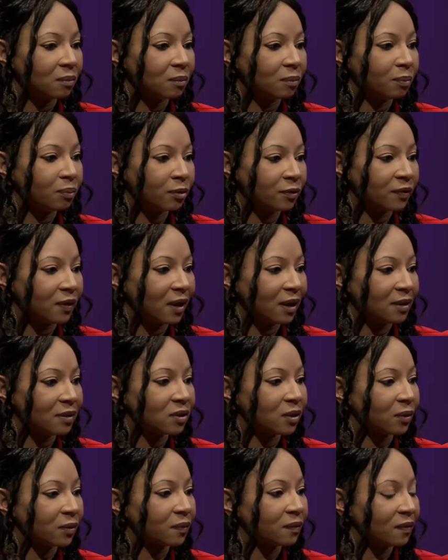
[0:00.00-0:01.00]
provide
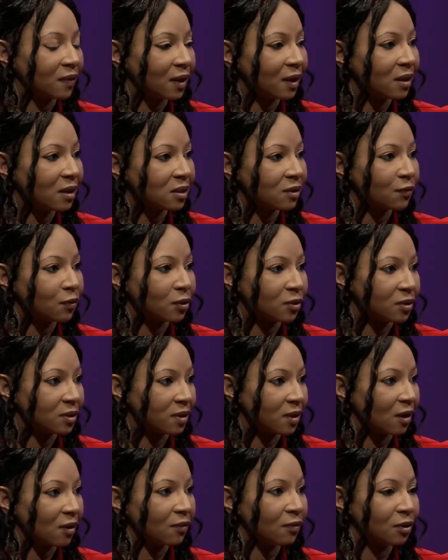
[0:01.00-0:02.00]
certain things for
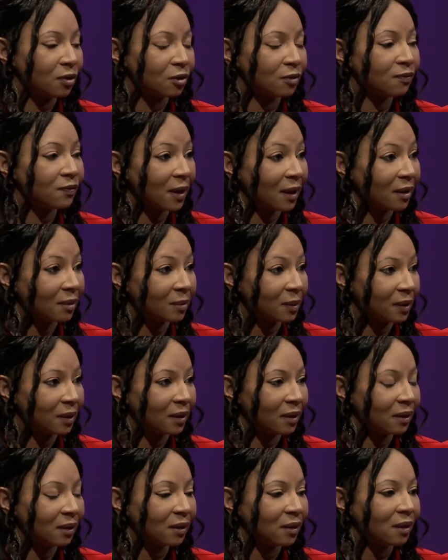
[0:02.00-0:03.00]
yourself and your
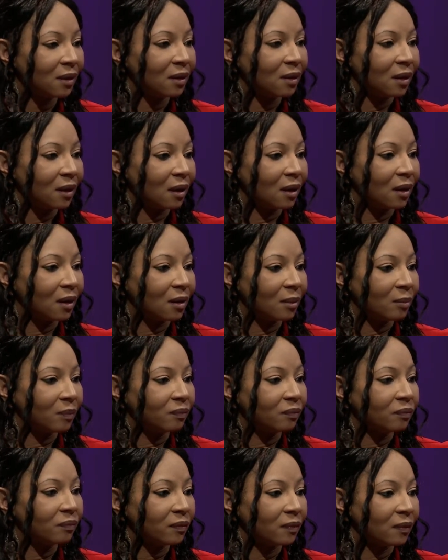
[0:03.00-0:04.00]
family.
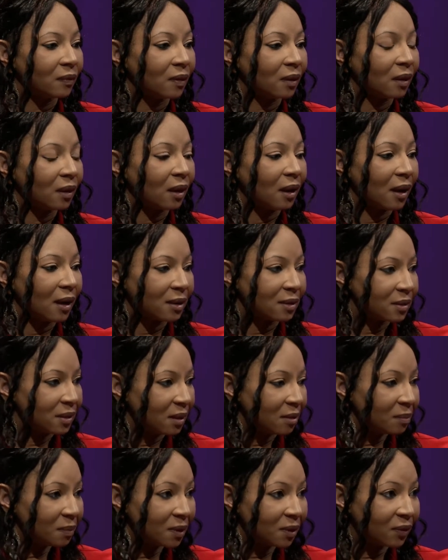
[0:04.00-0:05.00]

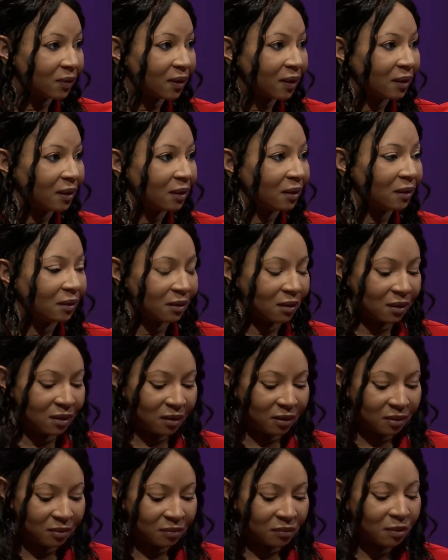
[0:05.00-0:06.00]
Asset building,
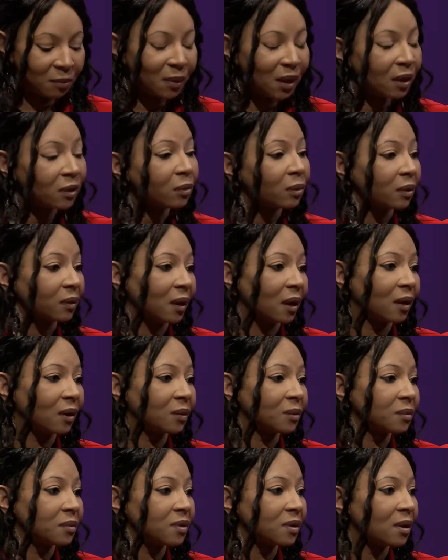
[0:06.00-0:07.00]
the
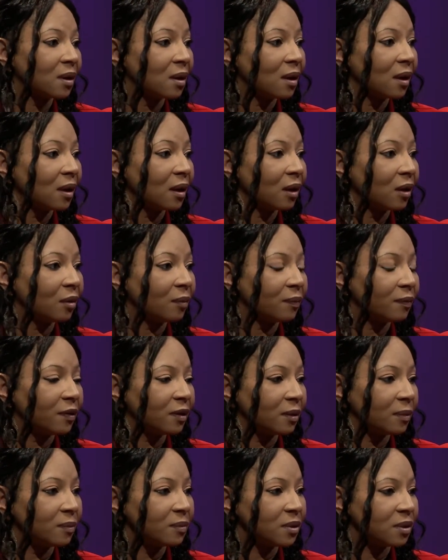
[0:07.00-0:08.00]
microloans help
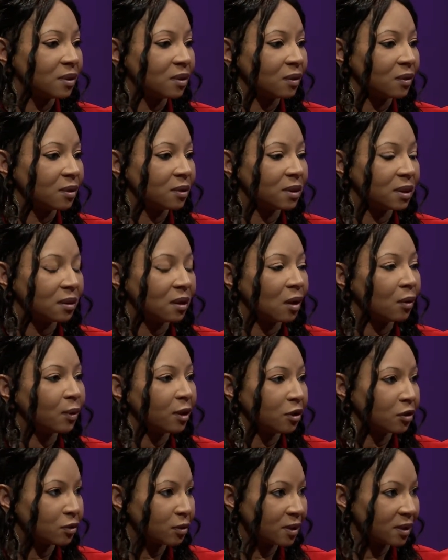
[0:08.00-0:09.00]
them to, it's a no
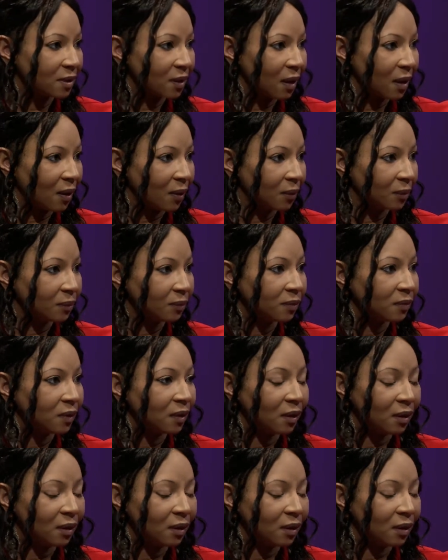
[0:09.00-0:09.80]
interest loan.